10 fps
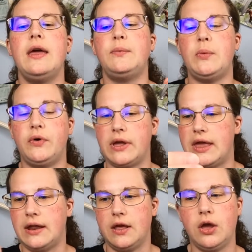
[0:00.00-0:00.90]
People
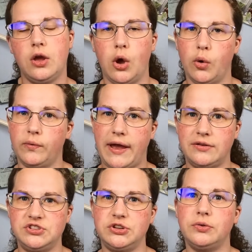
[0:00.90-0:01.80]
can go
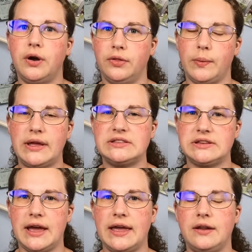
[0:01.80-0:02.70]
around you on the right
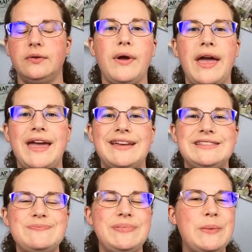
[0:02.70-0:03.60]
side. Okay,
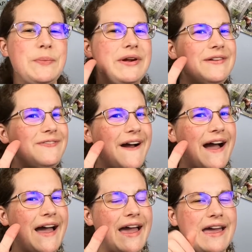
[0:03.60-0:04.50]
tip number
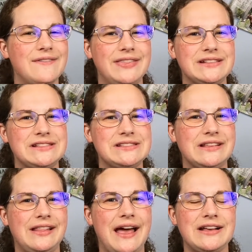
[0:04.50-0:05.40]
5, and this is
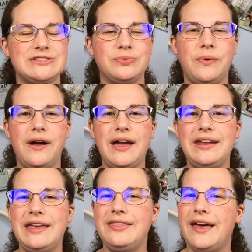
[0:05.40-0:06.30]
the last
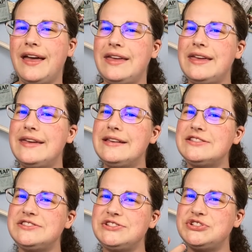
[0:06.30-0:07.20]
one, and that
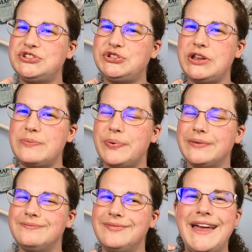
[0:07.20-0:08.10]
is sheep.
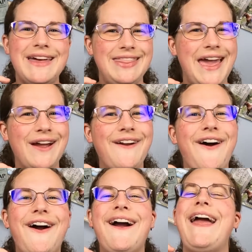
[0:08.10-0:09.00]
There
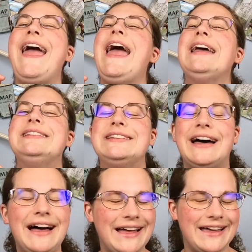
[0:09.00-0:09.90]
are a
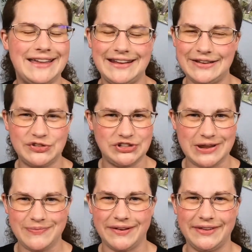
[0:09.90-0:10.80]
ton of
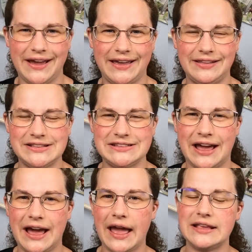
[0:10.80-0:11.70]
sheep on the Isle of
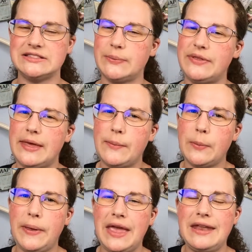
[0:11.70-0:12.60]
Skye. Some of them
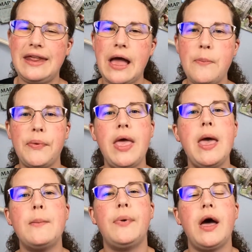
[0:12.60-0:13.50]
are penned up,
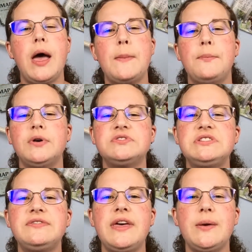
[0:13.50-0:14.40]
but
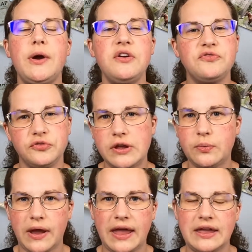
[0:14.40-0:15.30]
most of them are free
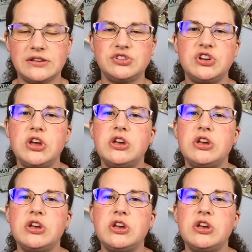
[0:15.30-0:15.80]
range.